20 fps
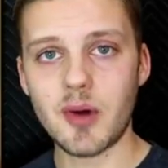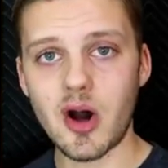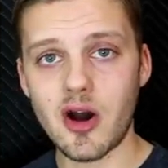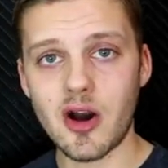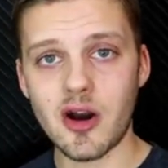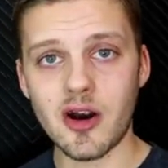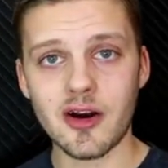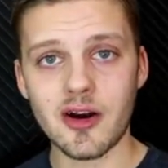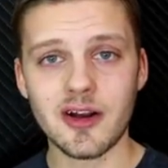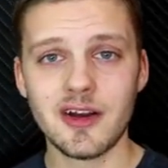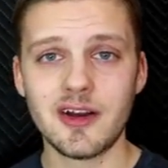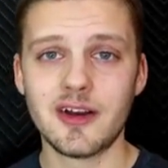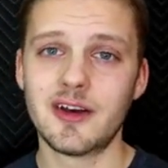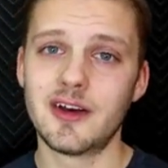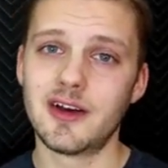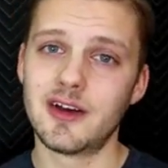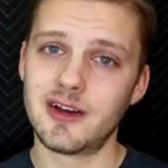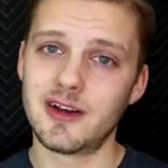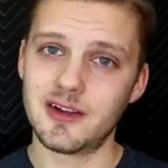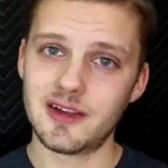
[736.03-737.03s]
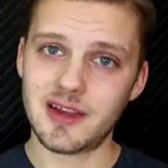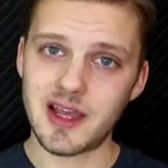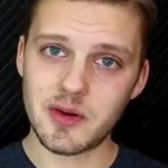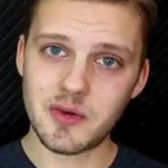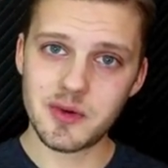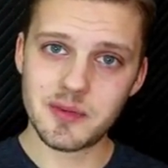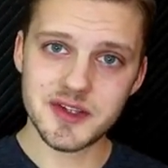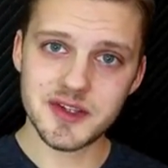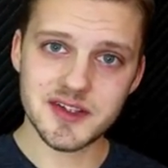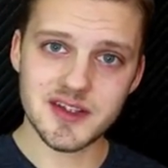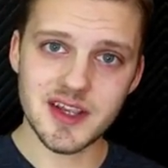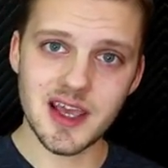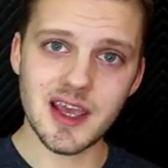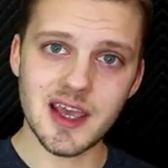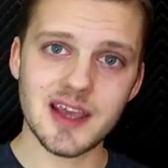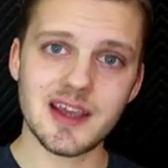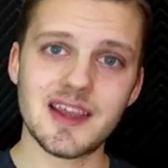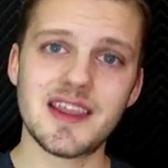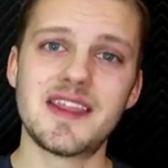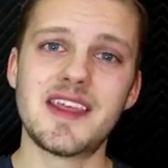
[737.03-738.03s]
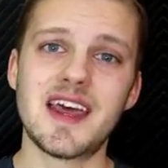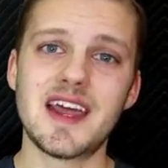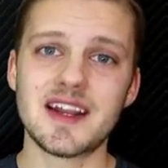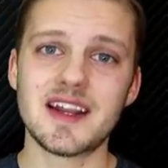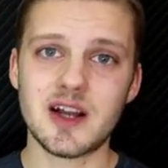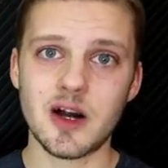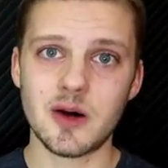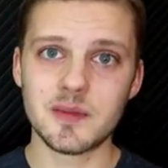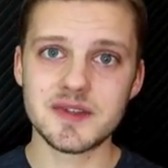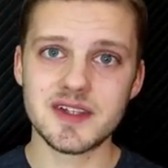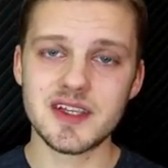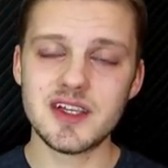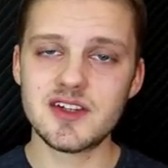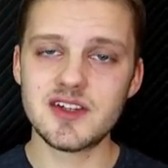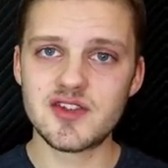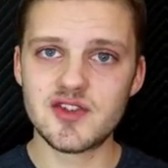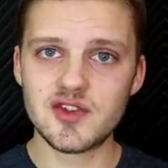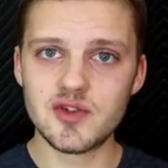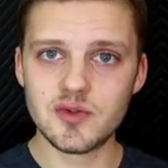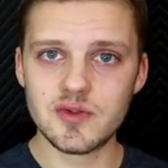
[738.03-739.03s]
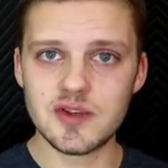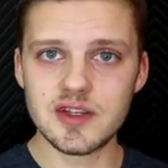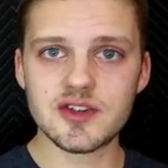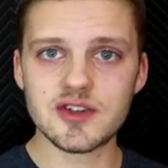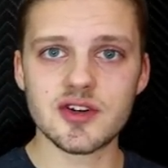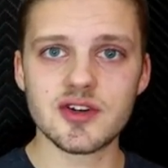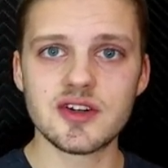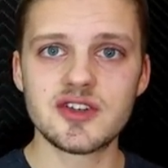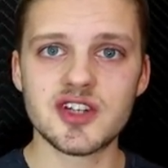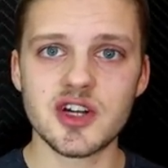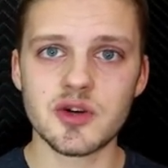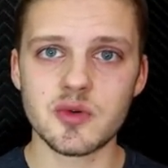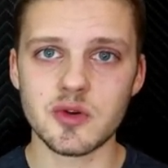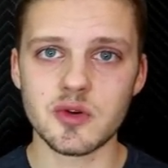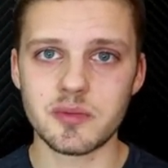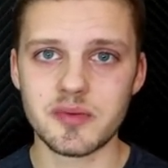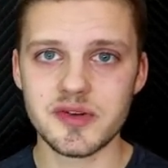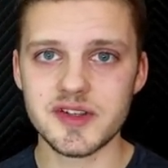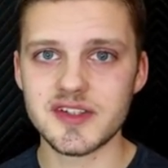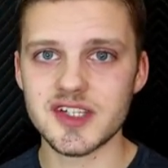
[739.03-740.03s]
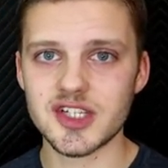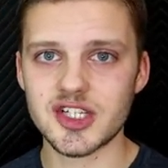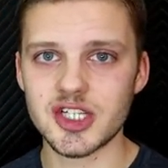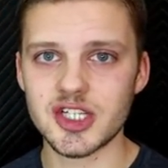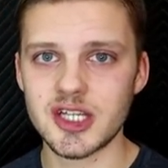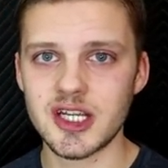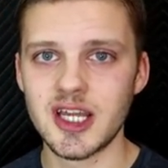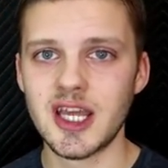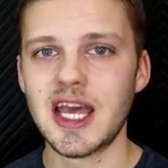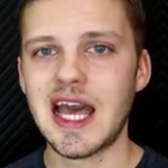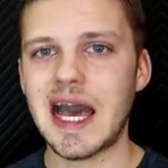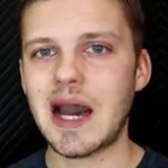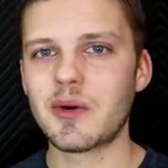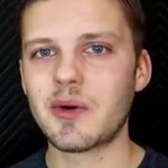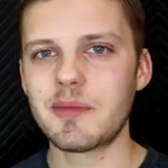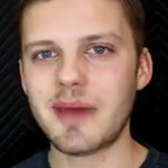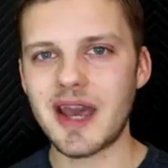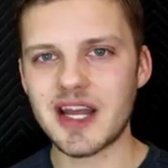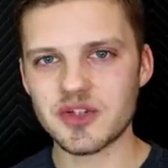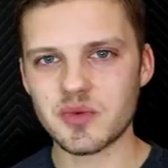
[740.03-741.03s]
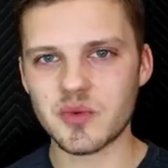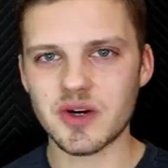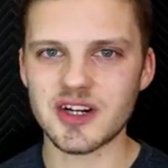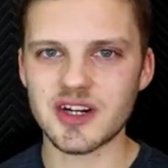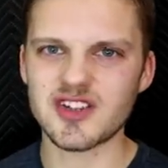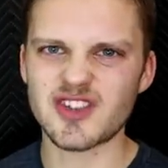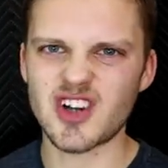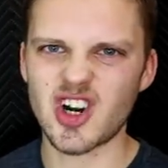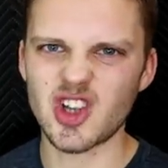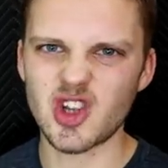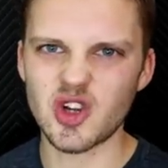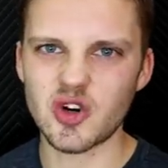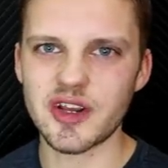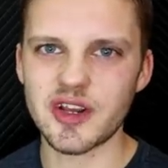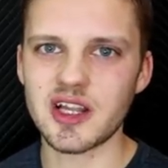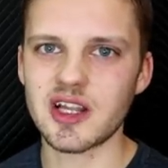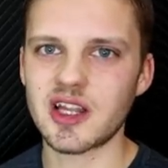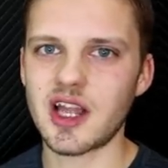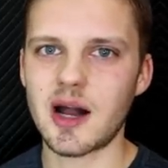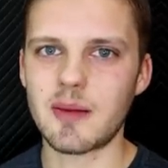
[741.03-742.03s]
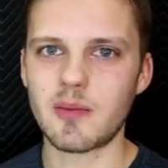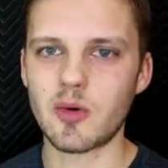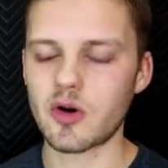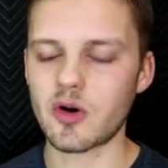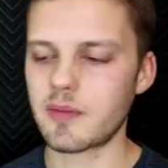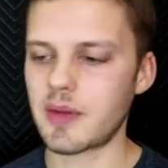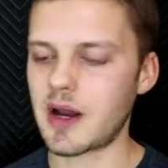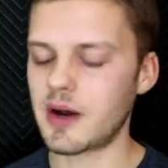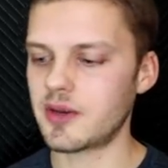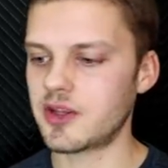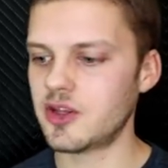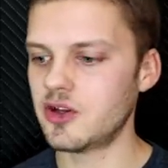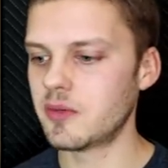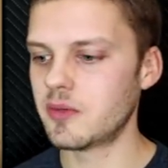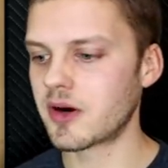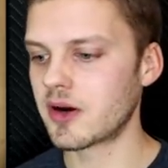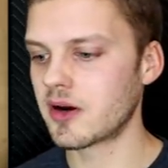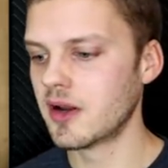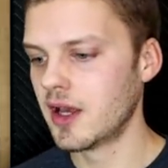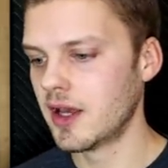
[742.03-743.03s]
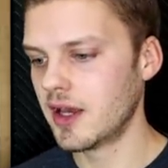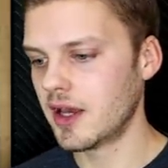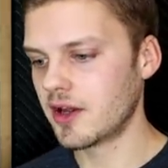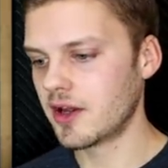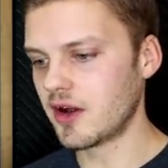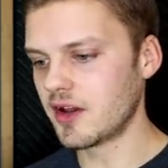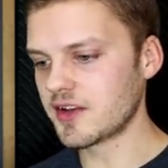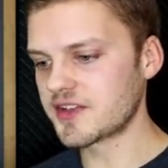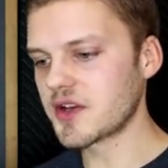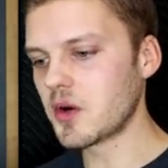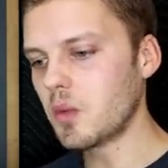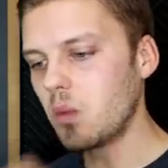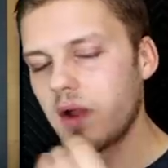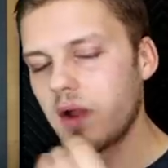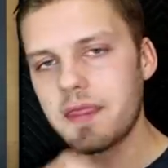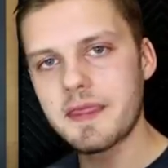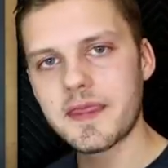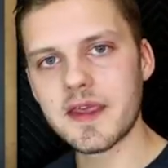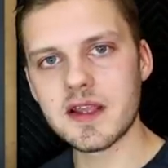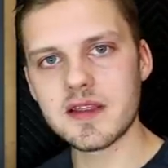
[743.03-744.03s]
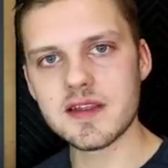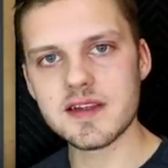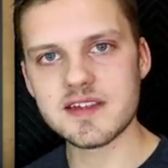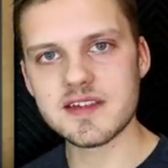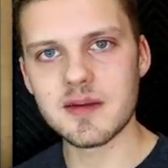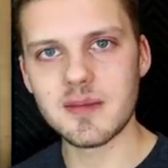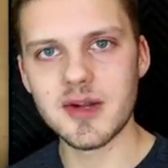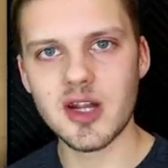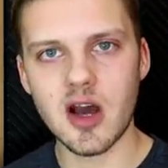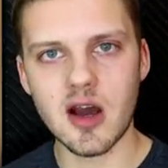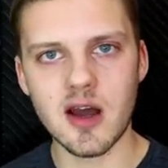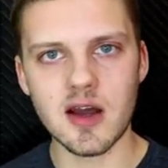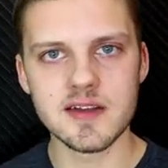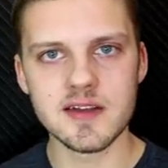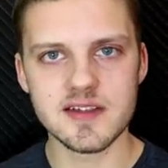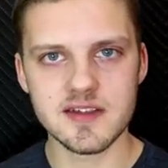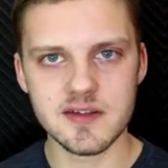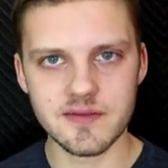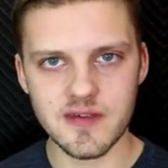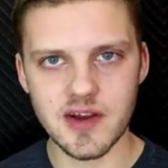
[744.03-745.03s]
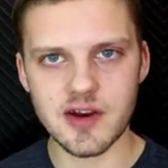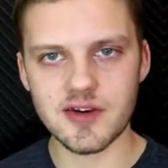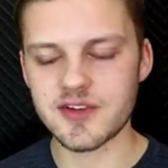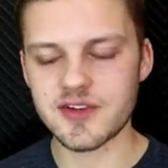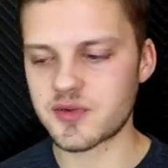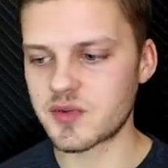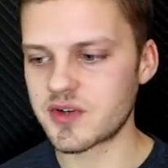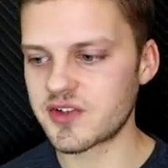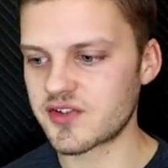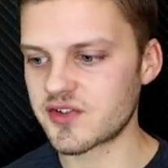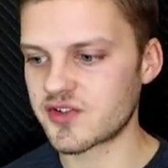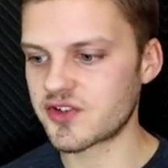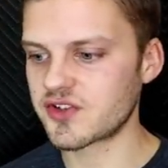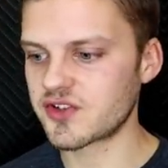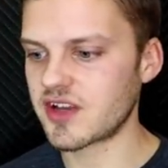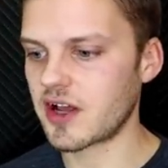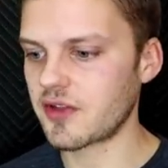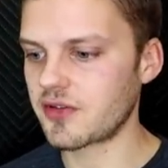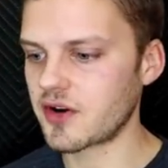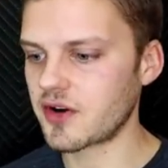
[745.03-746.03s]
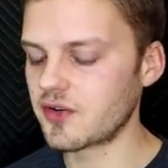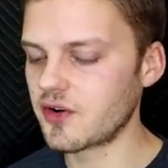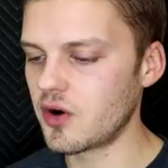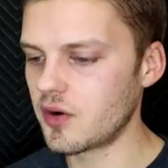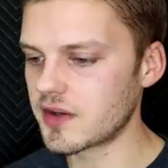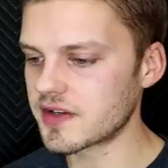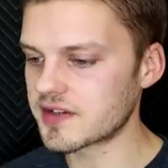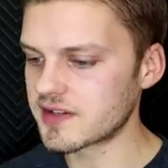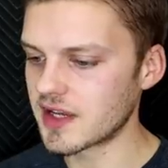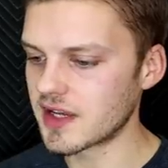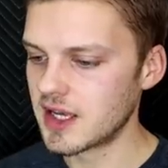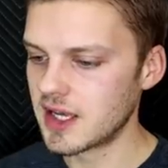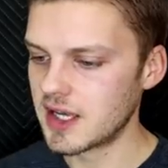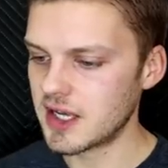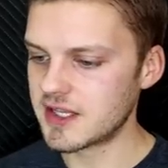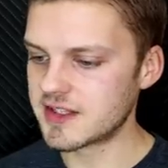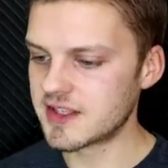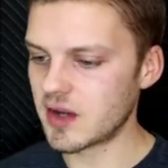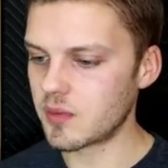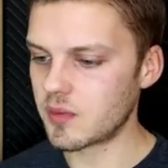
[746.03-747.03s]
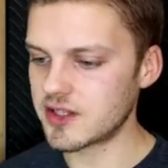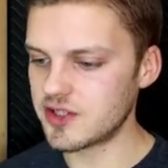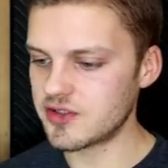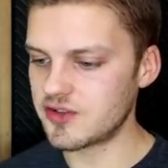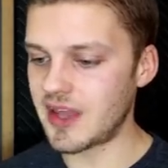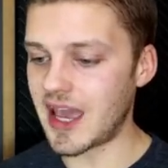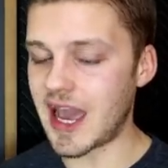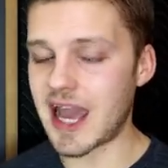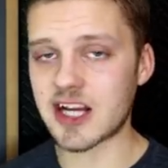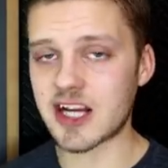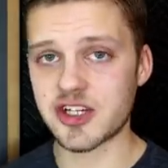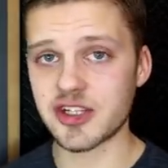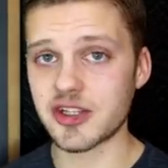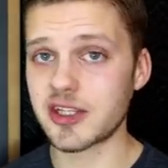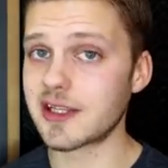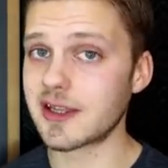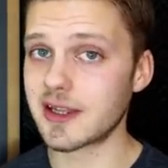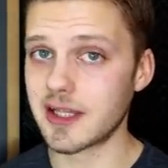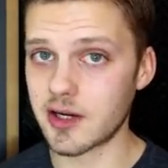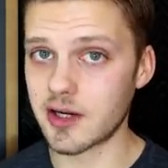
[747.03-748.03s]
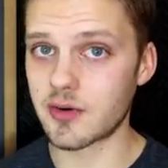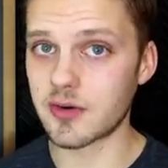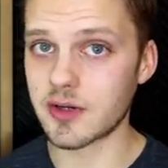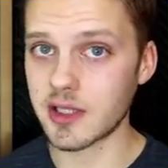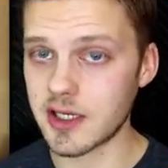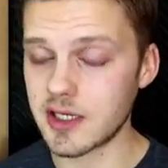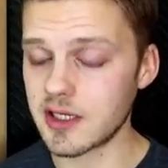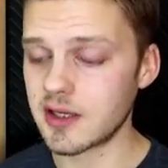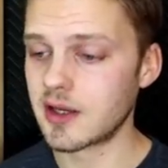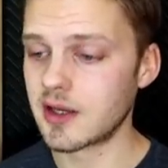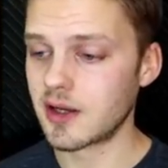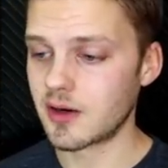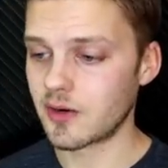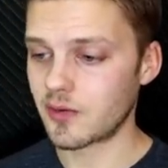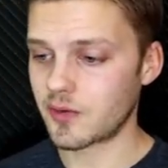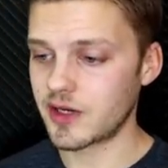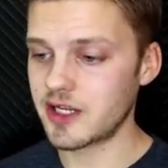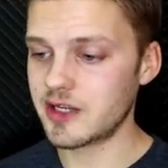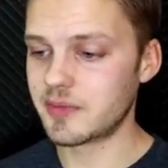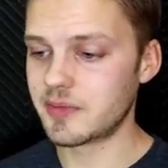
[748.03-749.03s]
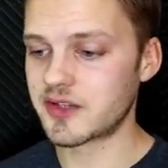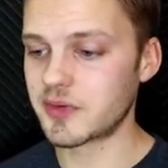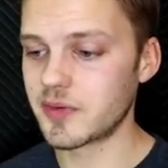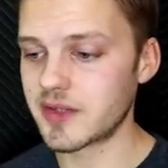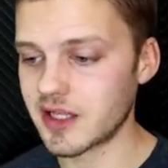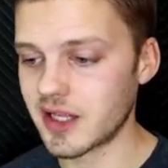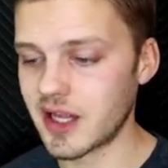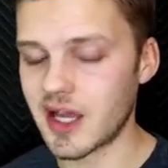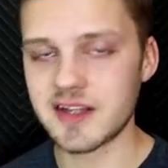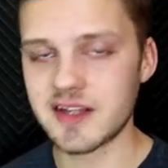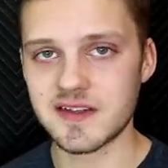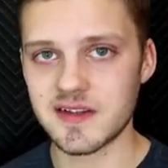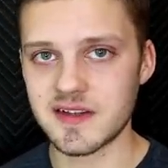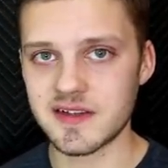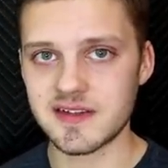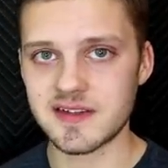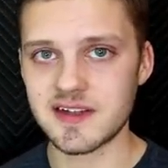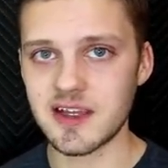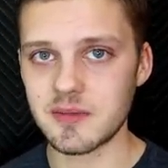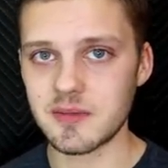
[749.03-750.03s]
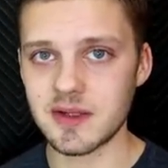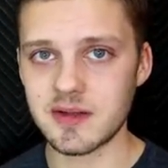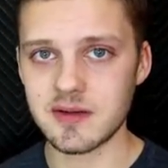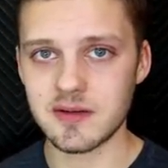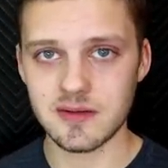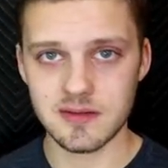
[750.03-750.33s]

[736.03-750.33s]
Barr, like we've been saying, then comes into the Attorney General position, I would imagine we're going to start learning a lot more about Huber. And also one thing that some Anons, some various researchers out there noticed is that when you actually literally read between the lines of this statement,